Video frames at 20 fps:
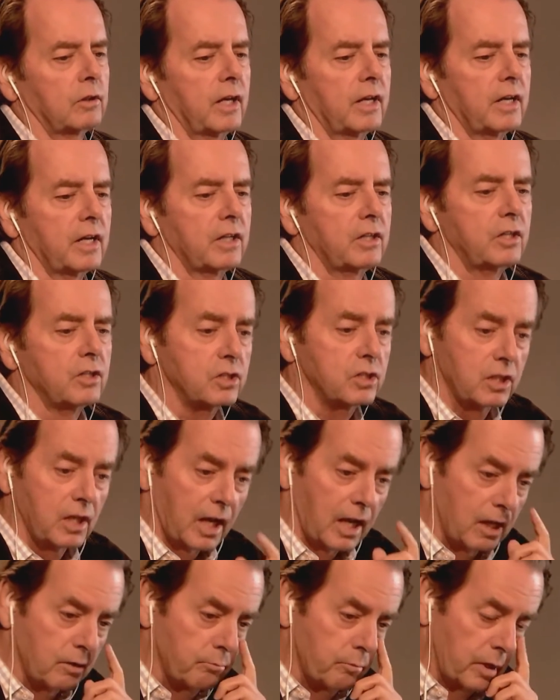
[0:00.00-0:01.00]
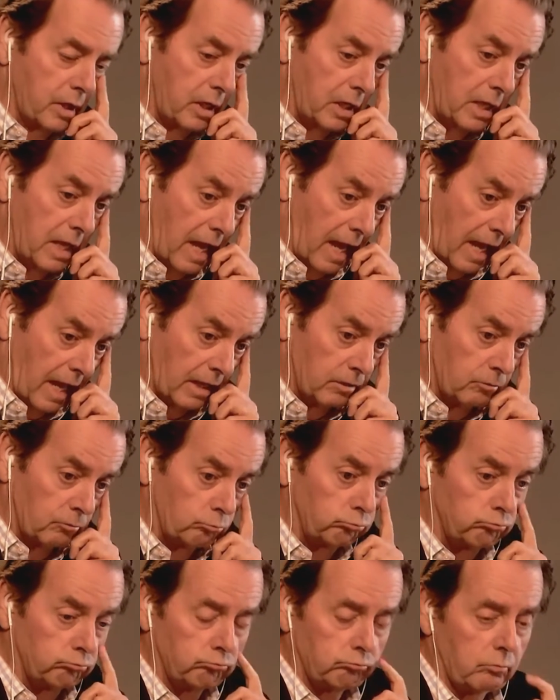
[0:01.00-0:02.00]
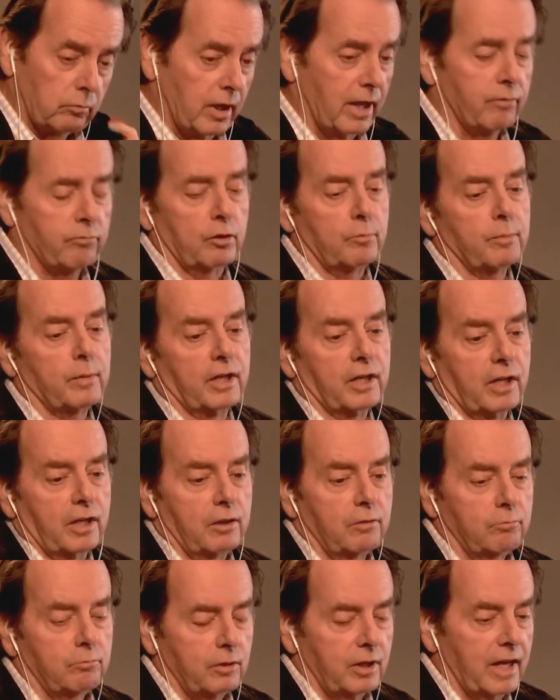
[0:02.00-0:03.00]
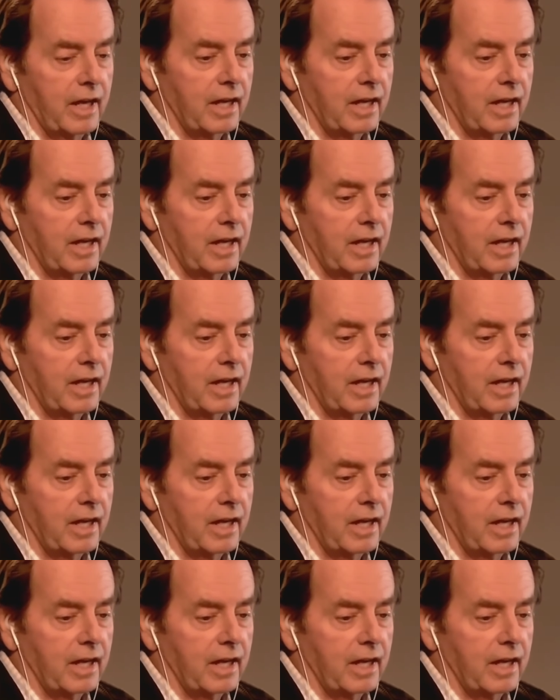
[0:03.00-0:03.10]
at this time, he had everybody. He had the